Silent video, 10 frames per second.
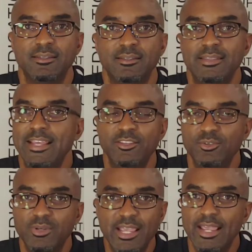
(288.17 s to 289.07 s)
that
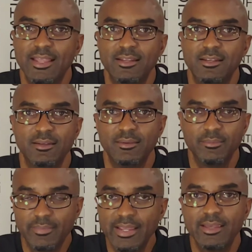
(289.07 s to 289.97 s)
you can't
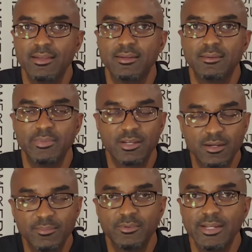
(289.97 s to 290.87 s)
make it
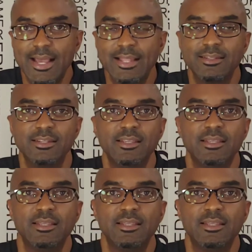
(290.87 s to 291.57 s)
become a reality?